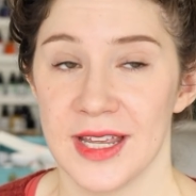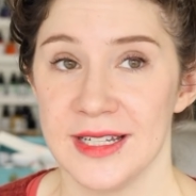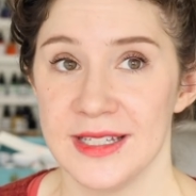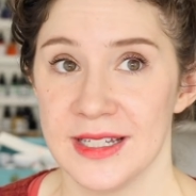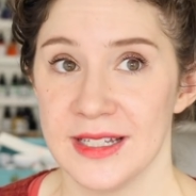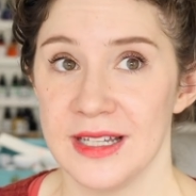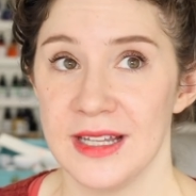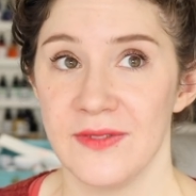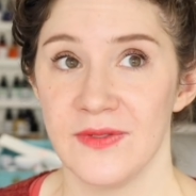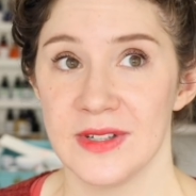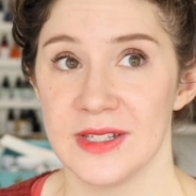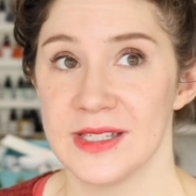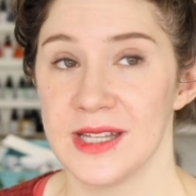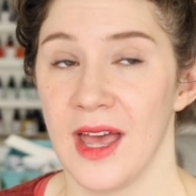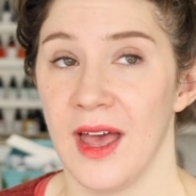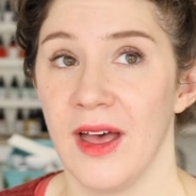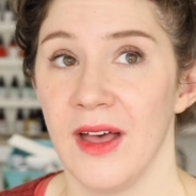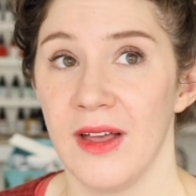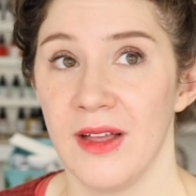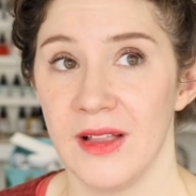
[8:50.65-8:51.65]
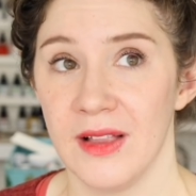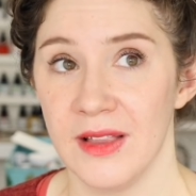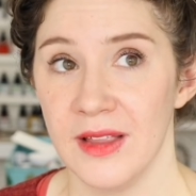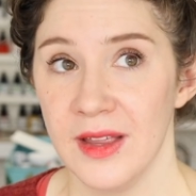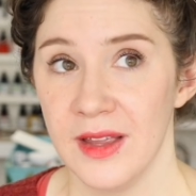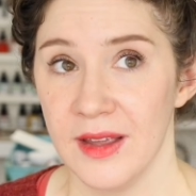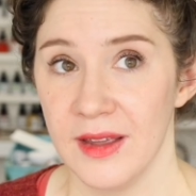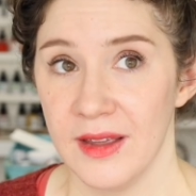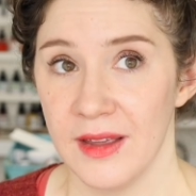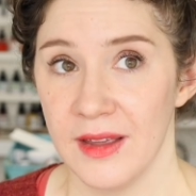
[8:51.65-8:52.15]
I didn't even tell
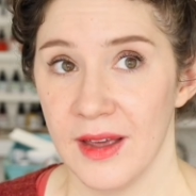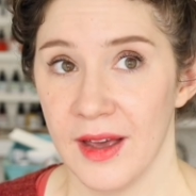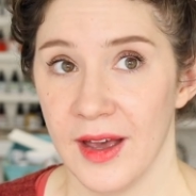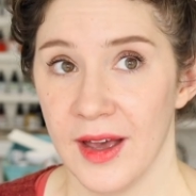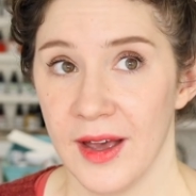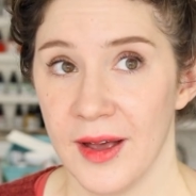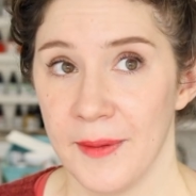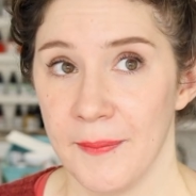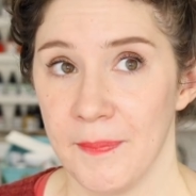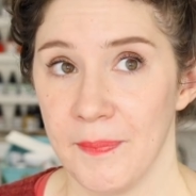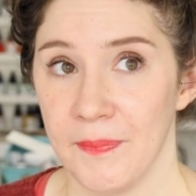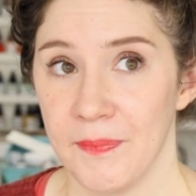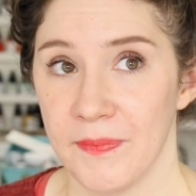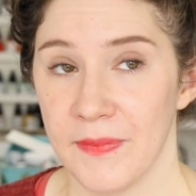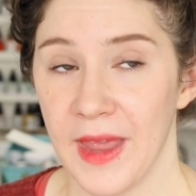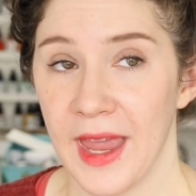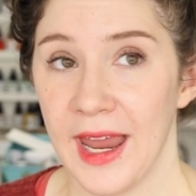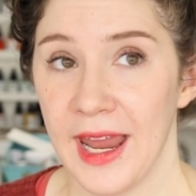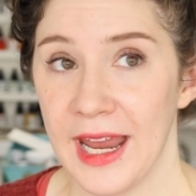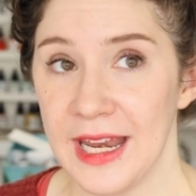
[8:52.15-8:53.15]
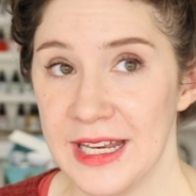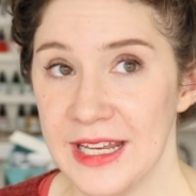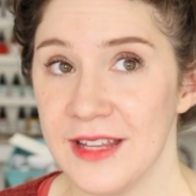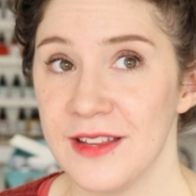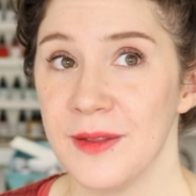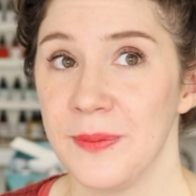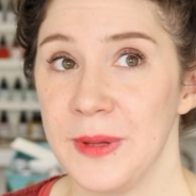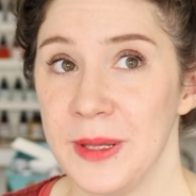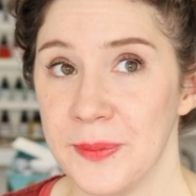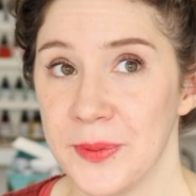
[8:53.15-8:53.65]
Um, any of
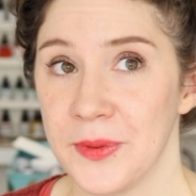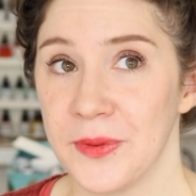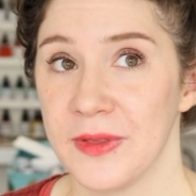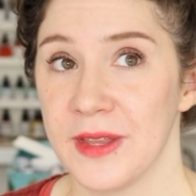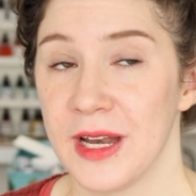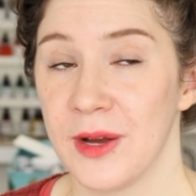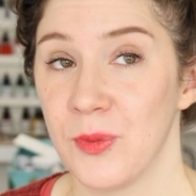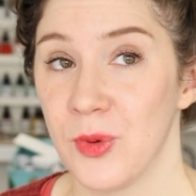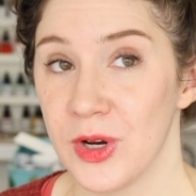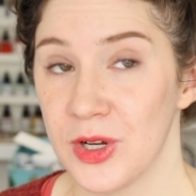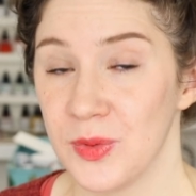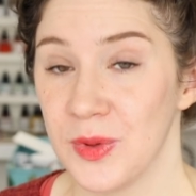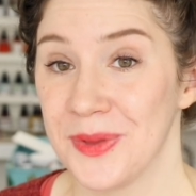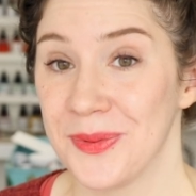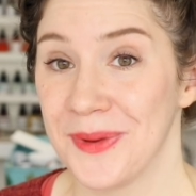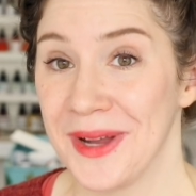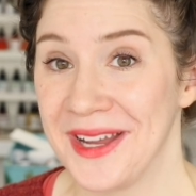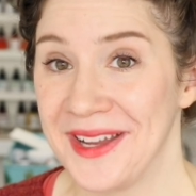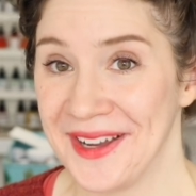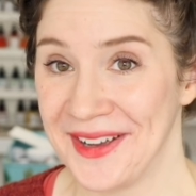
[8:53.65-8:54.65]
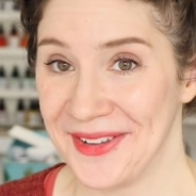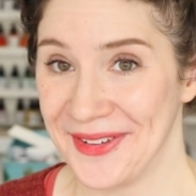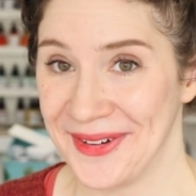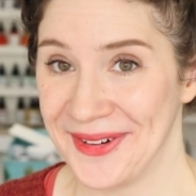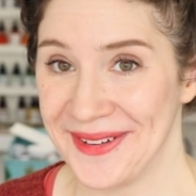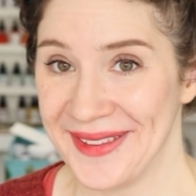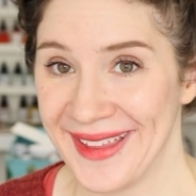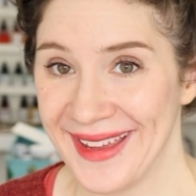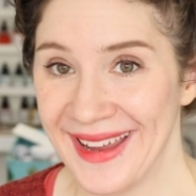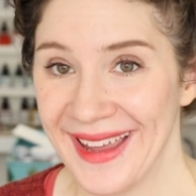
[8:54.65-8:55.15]
the people that I worked with
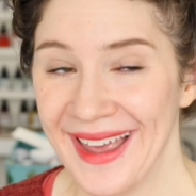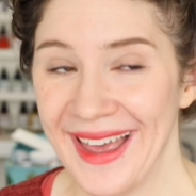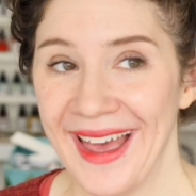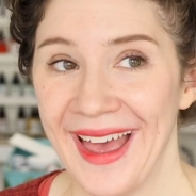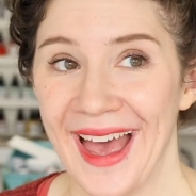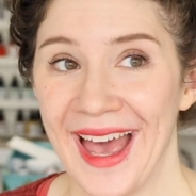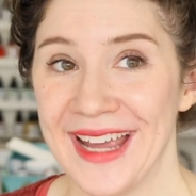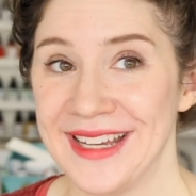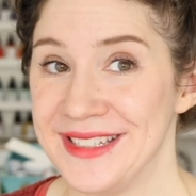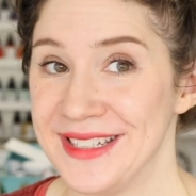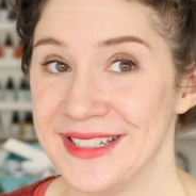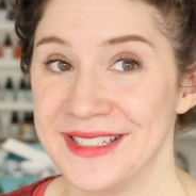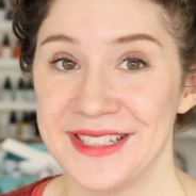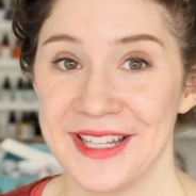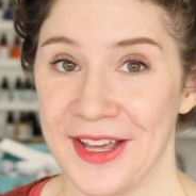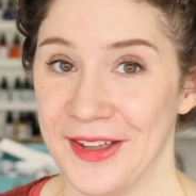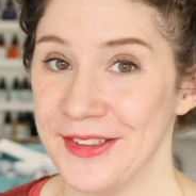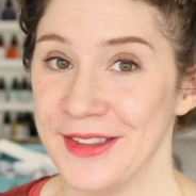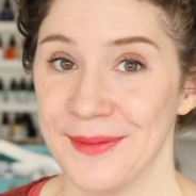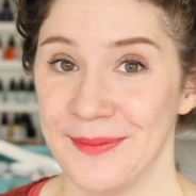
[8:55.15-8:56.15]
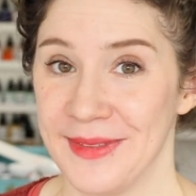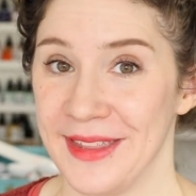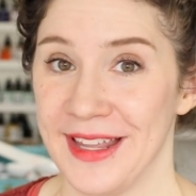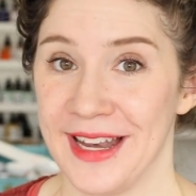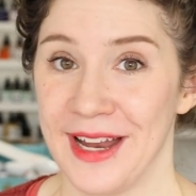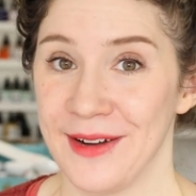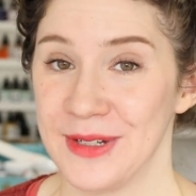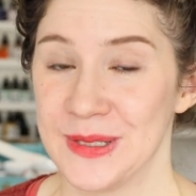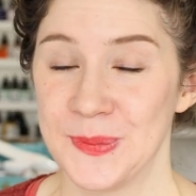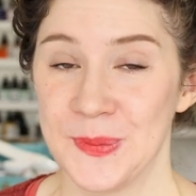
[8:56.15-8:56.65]
regularly, I didn't tell them that
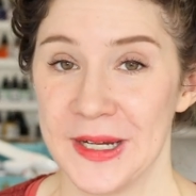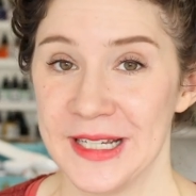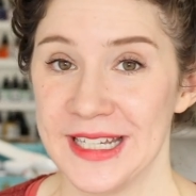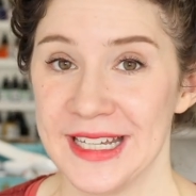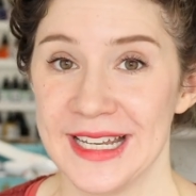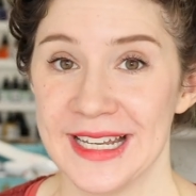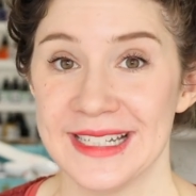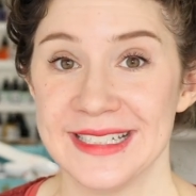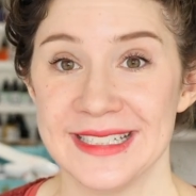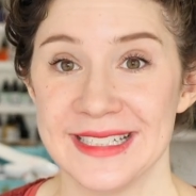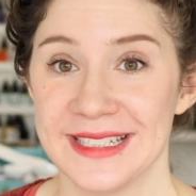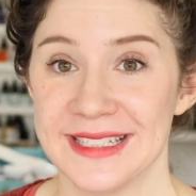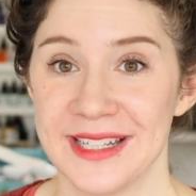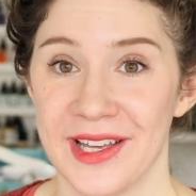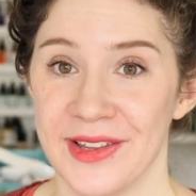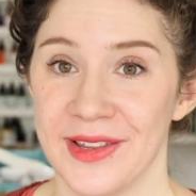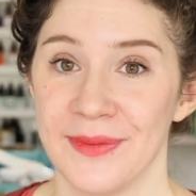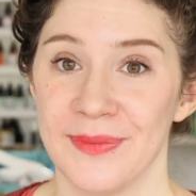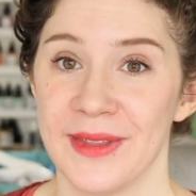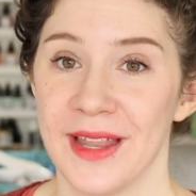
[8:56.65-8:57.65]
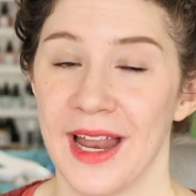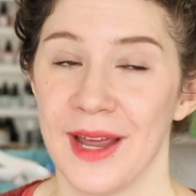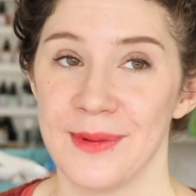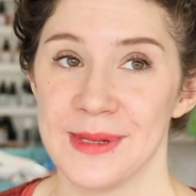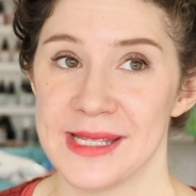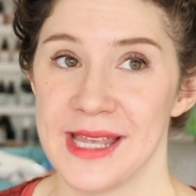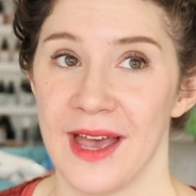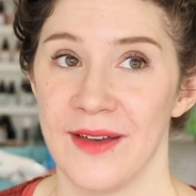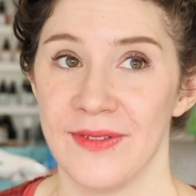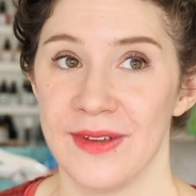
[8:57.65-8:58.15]
I was pregnant and I didn't tell them that I
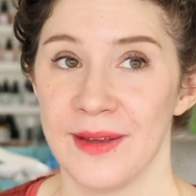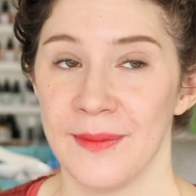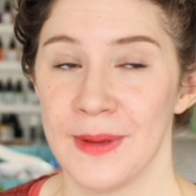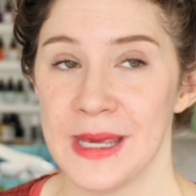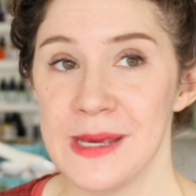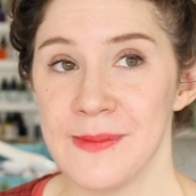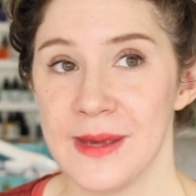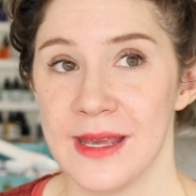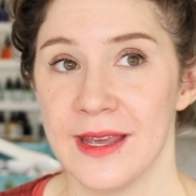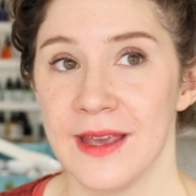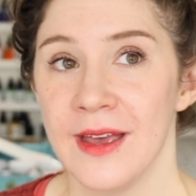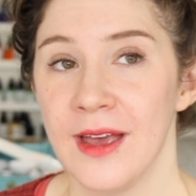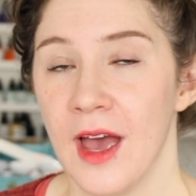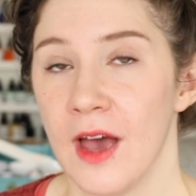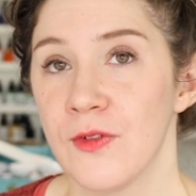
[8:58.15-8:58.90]
was having a baby.